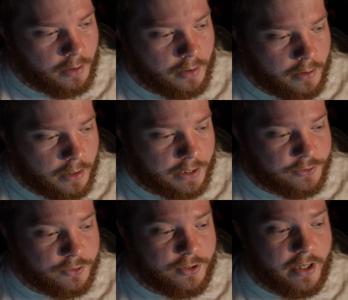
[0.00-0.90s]
As you
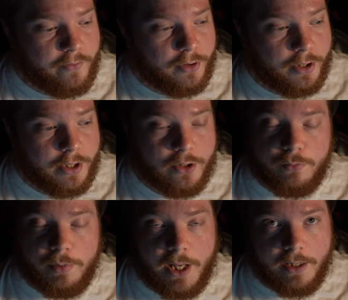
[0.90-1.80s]
see, everything here is
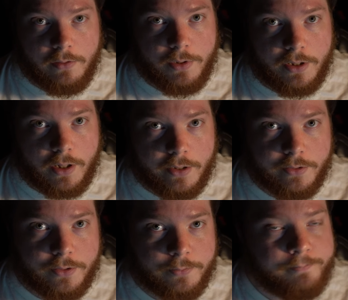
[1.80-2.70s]
blank
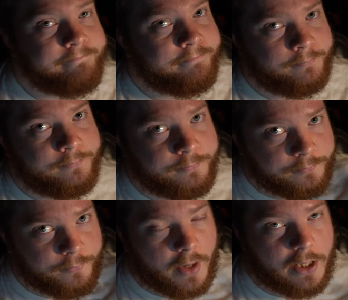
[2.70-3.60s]
because
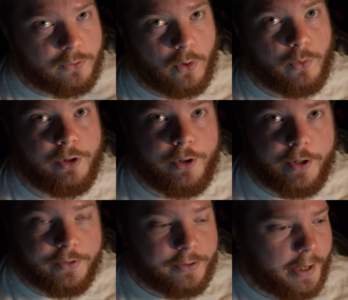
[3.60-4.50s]
that's what we're learning
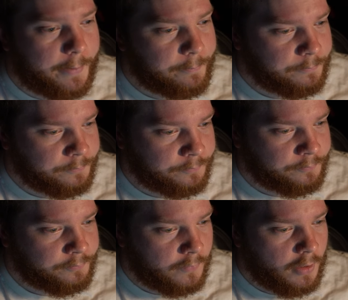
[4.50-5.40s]
today.
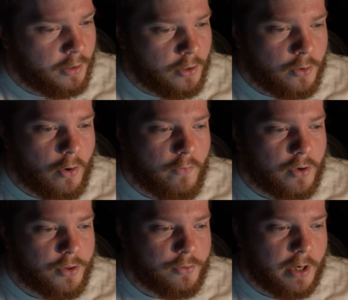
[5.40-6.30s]
Over
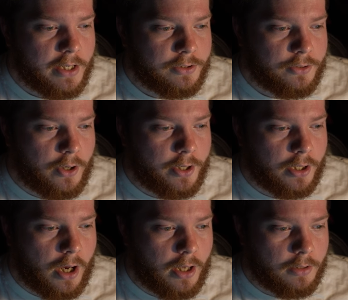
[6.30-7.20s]
on the right, starting in
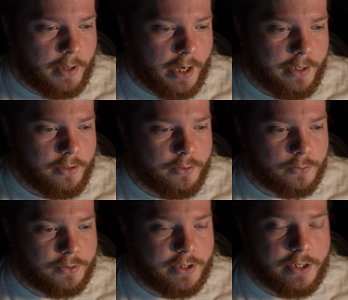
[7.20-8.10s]
column I, you'll
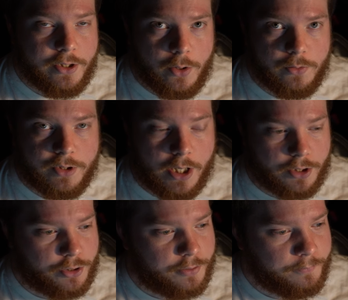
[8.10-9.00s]
see a notes
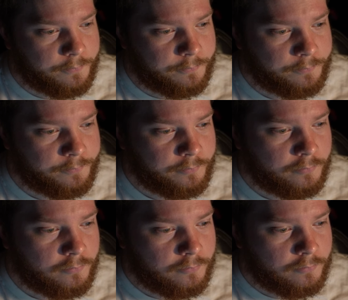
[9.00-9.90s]
section.
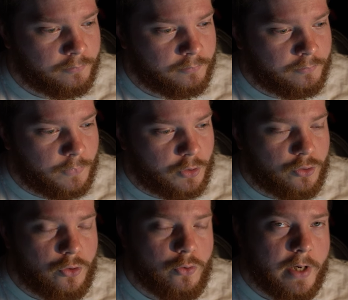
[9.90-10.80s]
There's
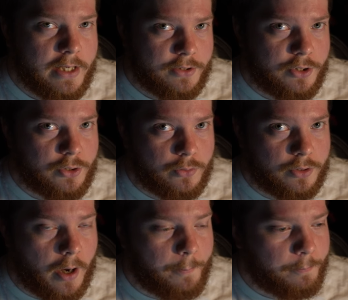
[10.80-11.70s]
two ways to do
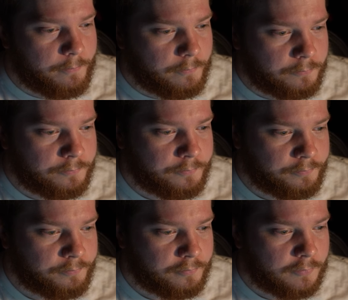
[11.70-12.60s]
sum,
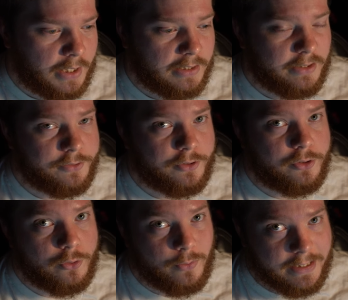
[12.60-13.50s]
at least
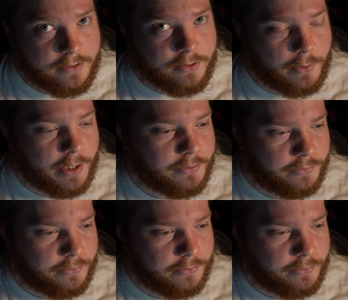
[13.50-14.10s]
two easy ways.